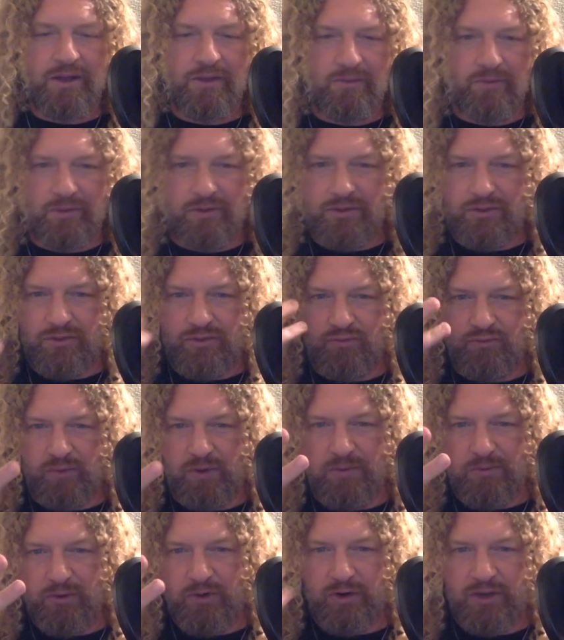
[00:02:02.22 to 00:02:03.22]
with three
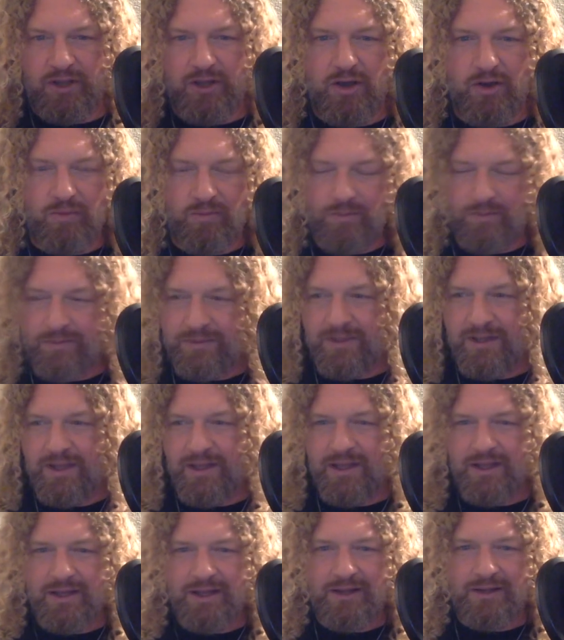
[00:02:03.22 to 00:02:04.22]
more to go
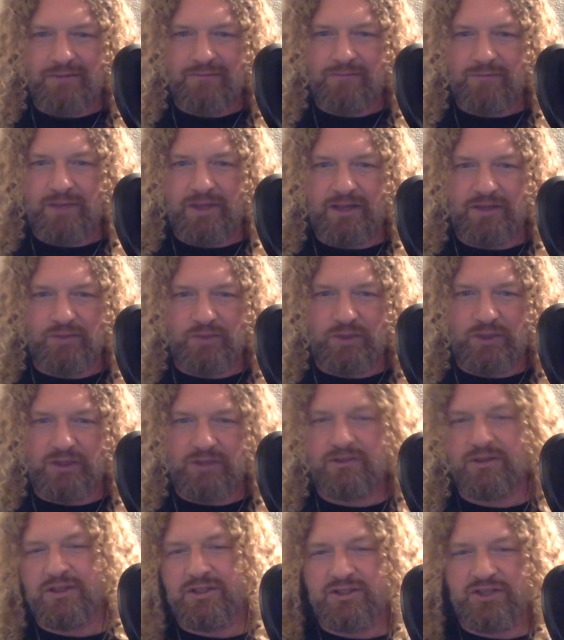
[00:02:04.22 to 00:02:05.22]
as we
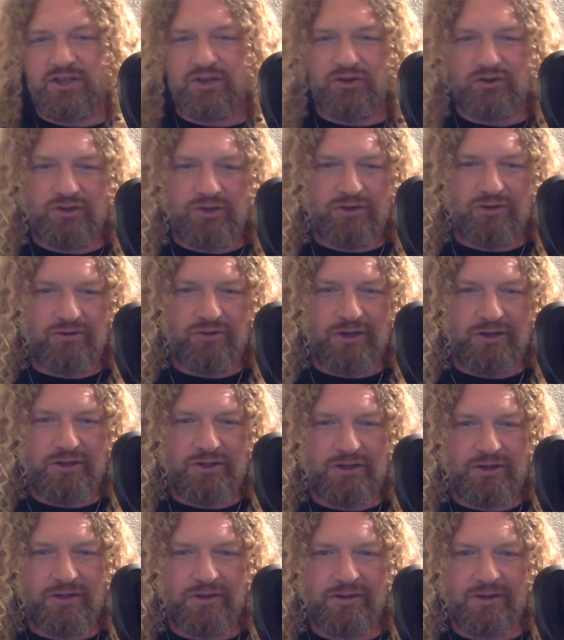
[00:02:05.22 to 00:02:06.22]
continue to
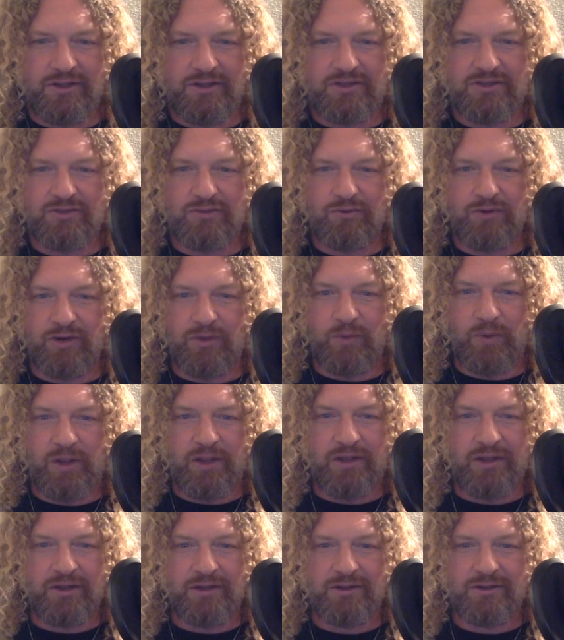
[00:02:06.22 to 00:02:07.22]
crush the story a
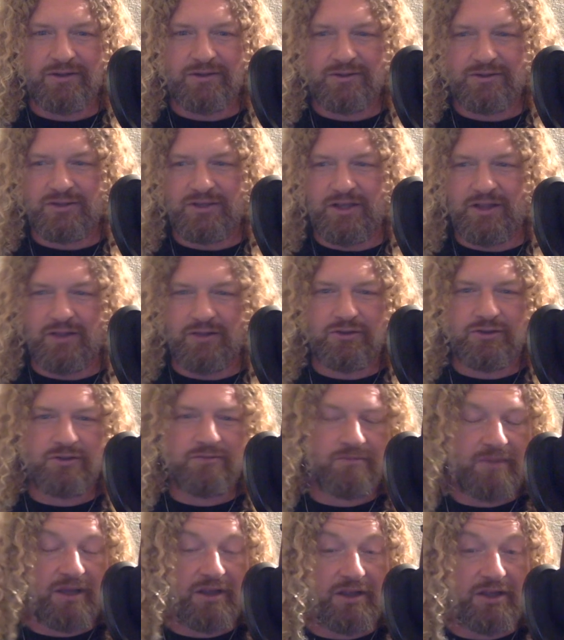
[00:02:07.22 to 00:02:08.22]
week challenge,
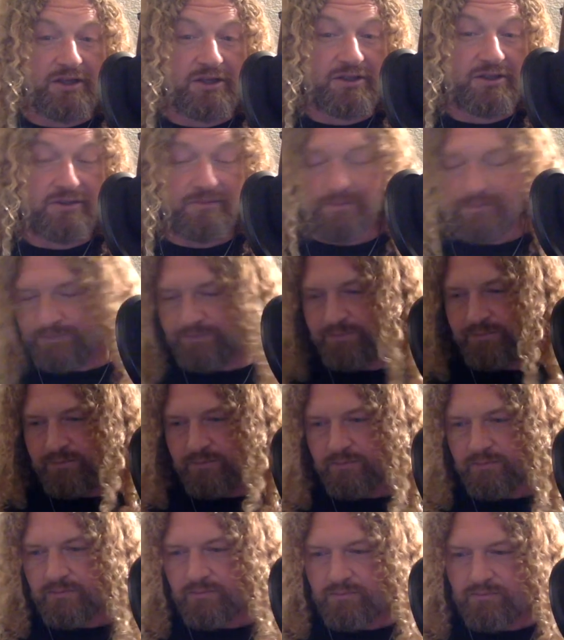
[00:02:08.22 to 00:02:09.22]
at least.
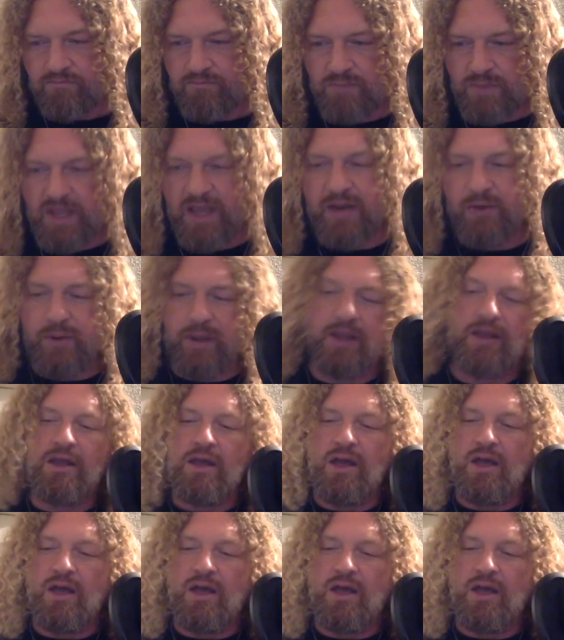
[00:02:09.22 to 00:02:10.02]
Anyway,